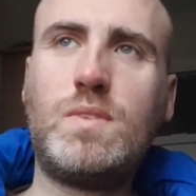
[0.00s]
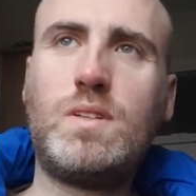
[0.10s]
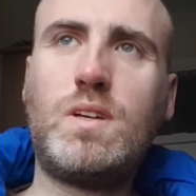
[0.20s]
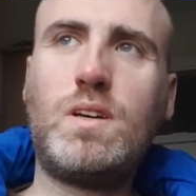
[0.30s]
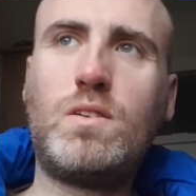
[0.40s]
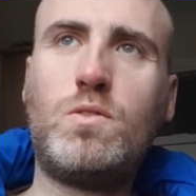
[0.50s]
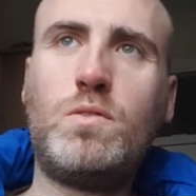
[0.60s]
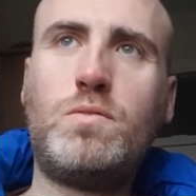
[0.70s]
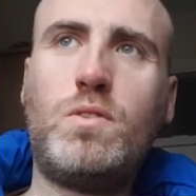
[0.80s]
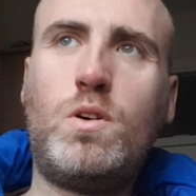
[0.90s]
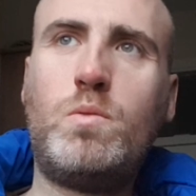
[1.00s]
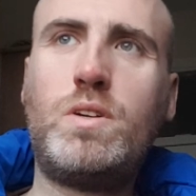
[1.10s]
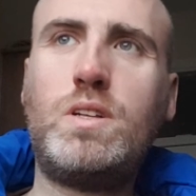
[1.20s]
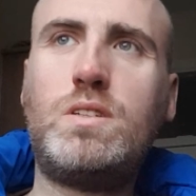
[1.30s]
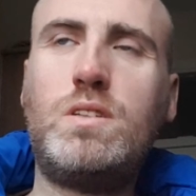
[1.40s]
going forward
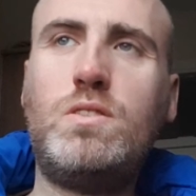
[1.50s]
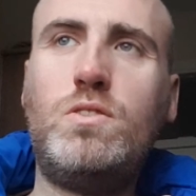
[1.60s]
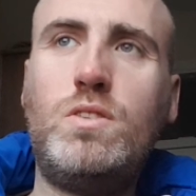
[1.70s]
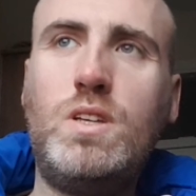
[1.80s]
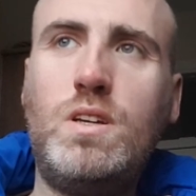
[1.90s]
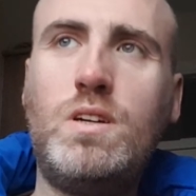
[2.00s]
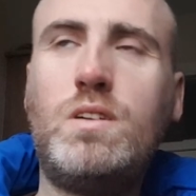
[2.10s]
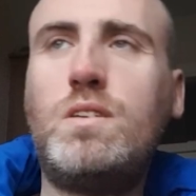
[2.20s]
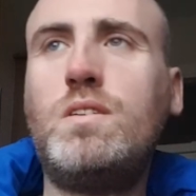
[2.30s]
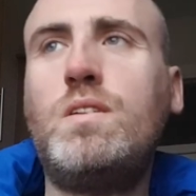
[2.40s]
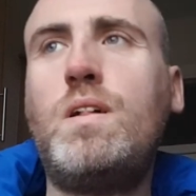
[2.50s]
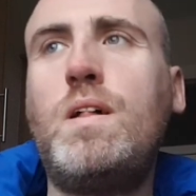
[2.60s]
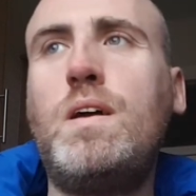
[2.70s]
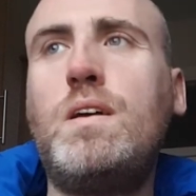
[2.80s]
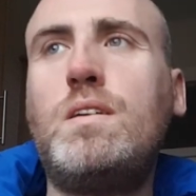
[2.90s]
into the new year.
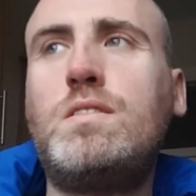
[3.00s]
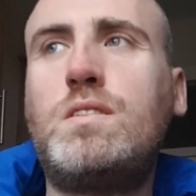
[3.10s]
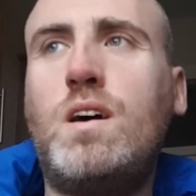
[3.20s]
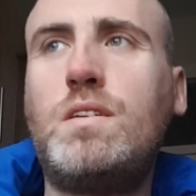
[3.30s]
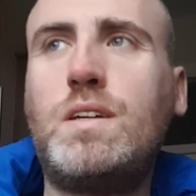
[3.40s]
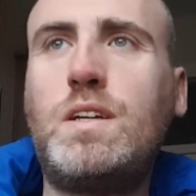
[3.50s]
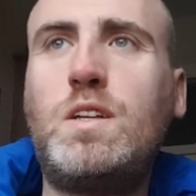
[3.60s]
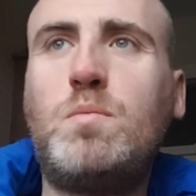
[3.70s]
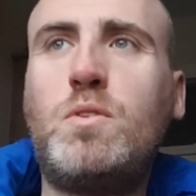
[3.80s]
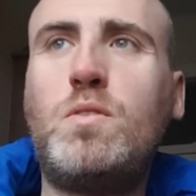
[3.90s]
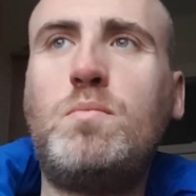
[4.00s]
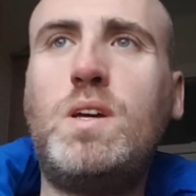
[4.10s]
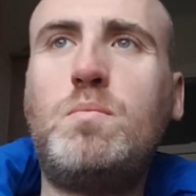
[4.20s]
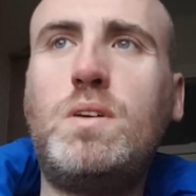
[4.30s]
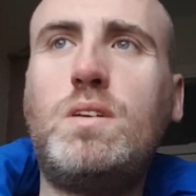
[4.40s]
Start thinking about
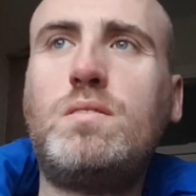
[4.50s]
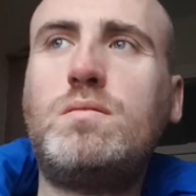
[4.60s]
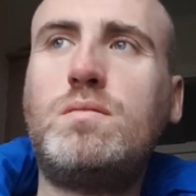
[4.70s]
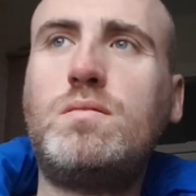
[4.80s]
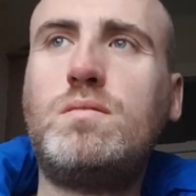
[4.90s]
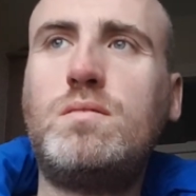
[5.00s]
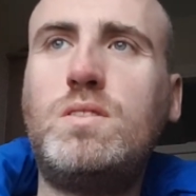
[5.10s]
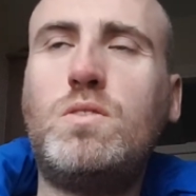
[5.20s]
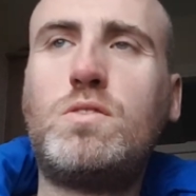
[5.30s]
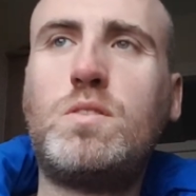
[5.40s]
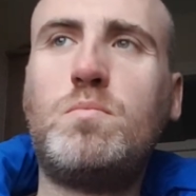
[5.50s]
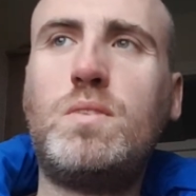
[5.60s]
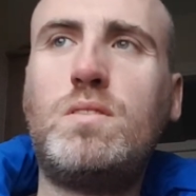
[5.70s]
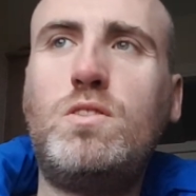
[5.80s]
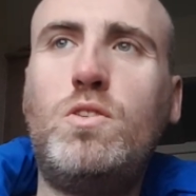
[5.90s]
maybe, you know, some
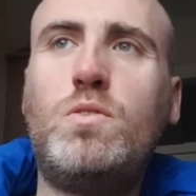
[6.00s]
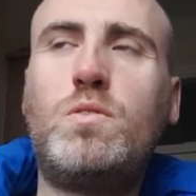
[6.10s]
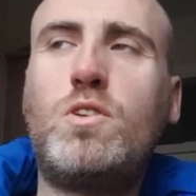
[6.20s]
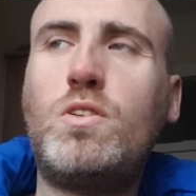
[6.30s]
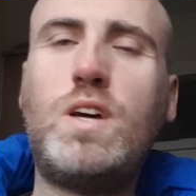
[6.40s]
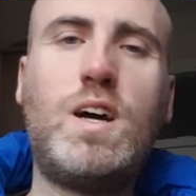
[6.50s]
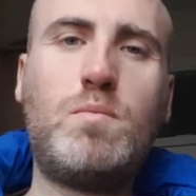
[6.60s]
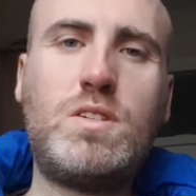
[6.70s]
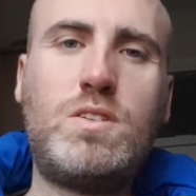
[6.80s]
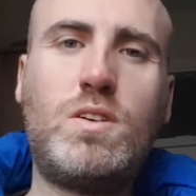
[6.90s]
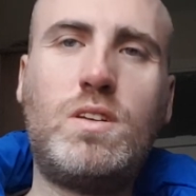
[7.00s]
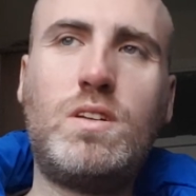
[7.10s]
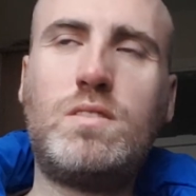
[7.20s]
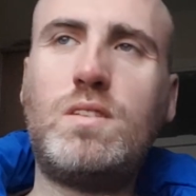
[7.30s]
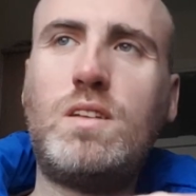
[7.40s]
new good habits you
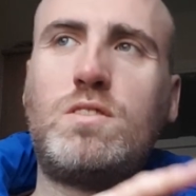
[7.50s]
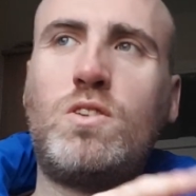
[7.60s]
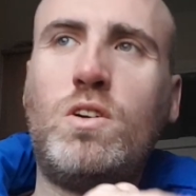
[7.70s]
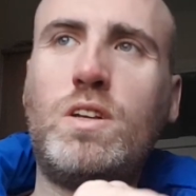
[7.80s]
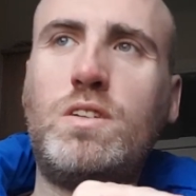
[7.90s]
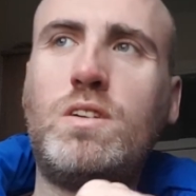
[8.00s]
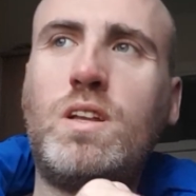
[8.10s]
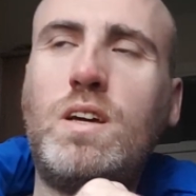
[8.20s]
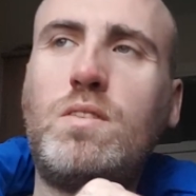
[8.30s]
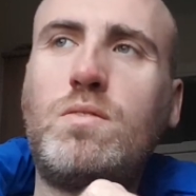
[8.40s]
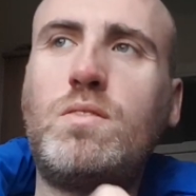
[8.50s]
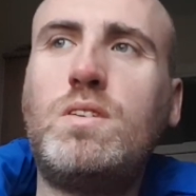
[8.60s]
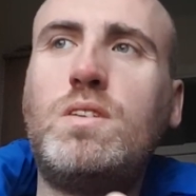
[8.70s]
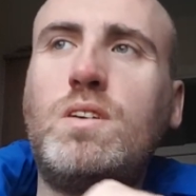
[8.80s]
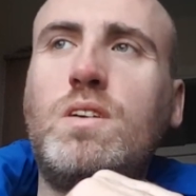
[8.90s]
can install in your life.
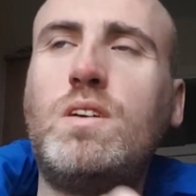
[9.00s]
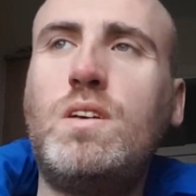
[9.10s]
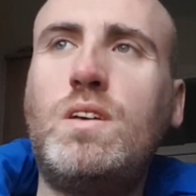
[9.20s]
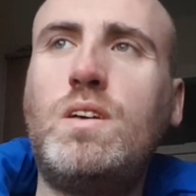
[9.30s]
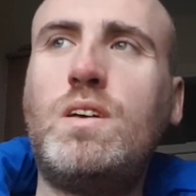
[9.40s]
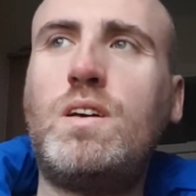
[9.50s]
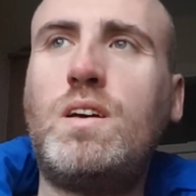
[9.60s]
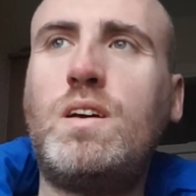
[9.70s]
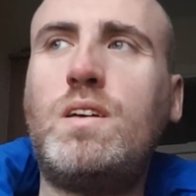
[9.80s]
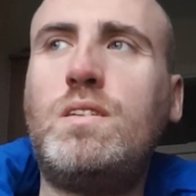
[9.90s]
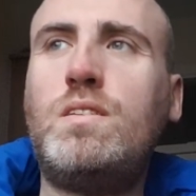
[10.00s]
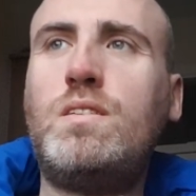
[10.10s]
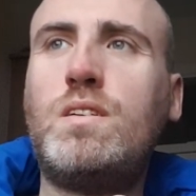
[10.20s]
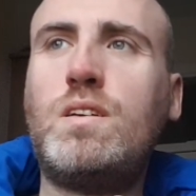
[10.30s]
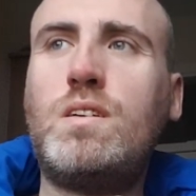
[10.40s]

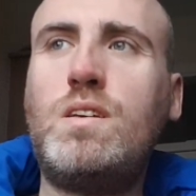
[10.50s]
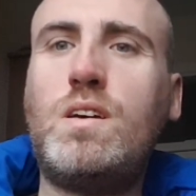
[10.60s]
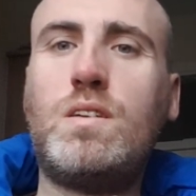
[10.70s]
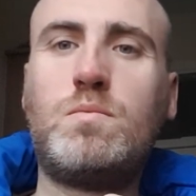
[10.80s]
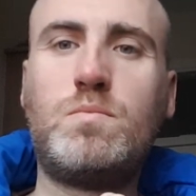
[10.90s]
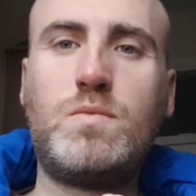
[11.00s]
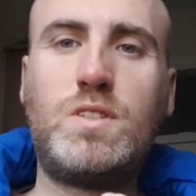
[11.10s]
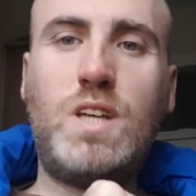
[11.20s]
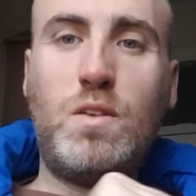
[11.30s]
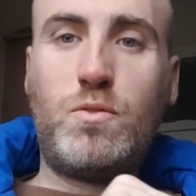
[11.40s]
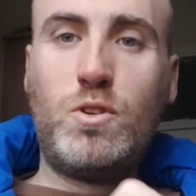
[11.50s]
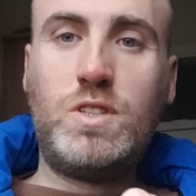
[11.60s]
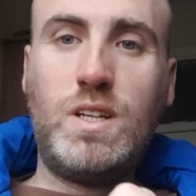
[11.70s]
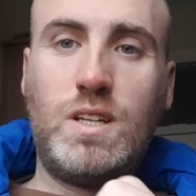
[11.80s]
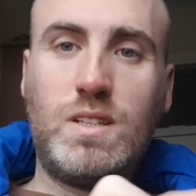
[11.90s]
And yeah, stay
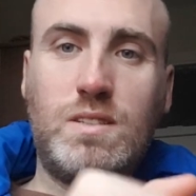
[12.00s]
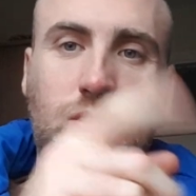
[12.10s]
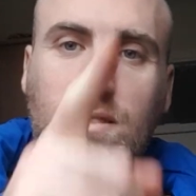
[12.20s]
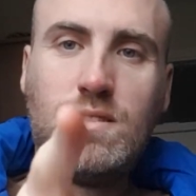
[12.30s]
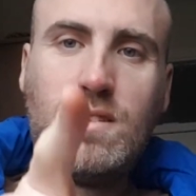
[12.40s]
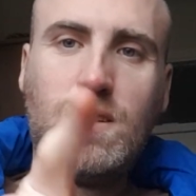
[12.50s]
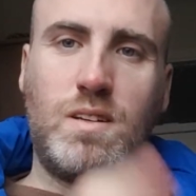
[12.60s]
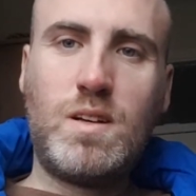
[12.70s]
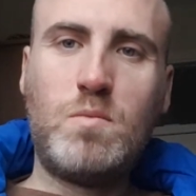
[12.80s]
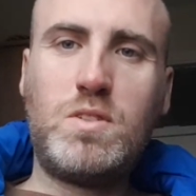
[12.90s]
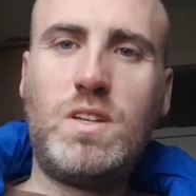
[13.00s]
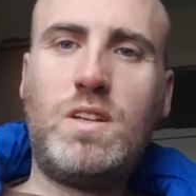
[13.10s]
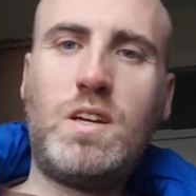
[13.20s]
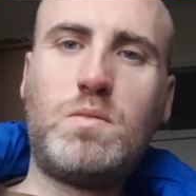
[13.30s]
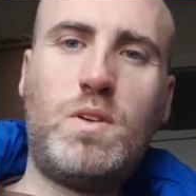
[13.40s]
fruity, and we'll see you
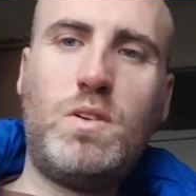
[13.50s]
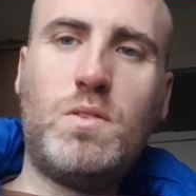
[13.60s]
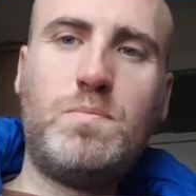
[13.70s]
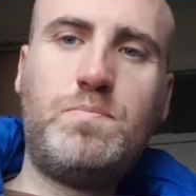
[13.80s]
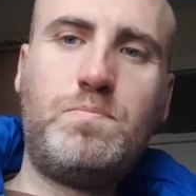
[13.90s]
in the next video.